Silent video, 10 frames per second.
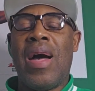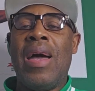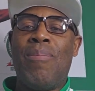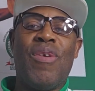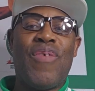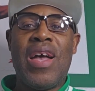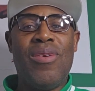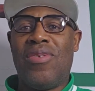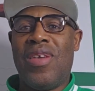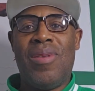I prefer
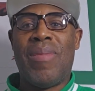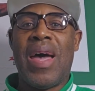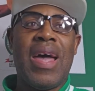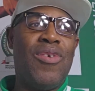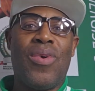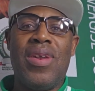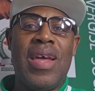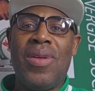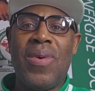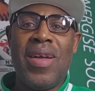using my Android
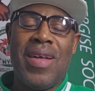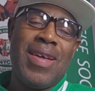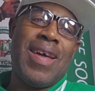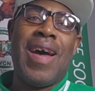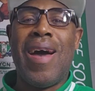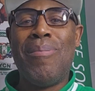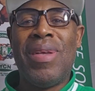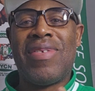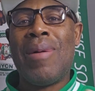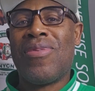anyway. I'm
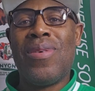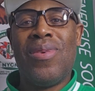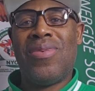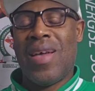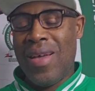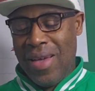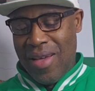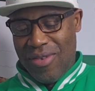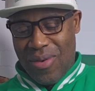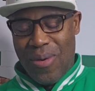a Samsung user.
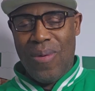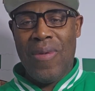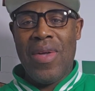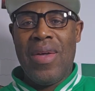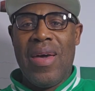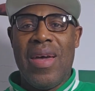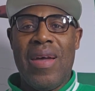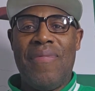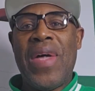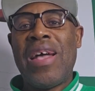So
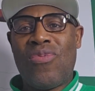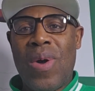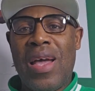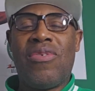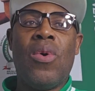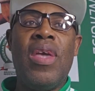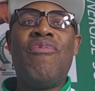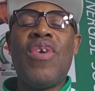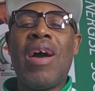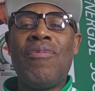that's why. So
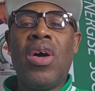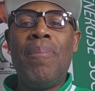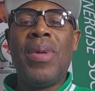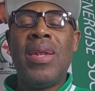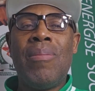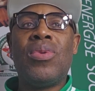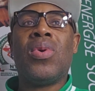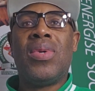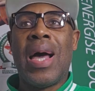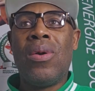if you have not been able
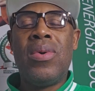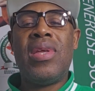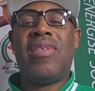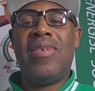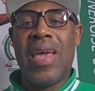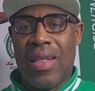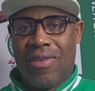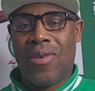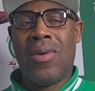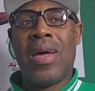to download it
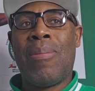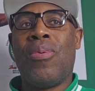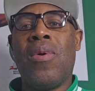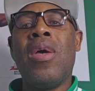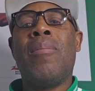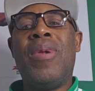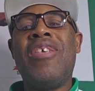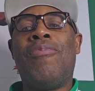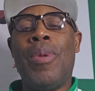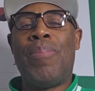yet on Apple,
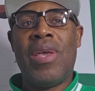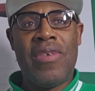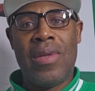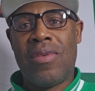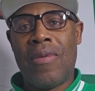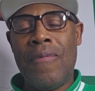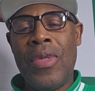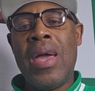please be patient.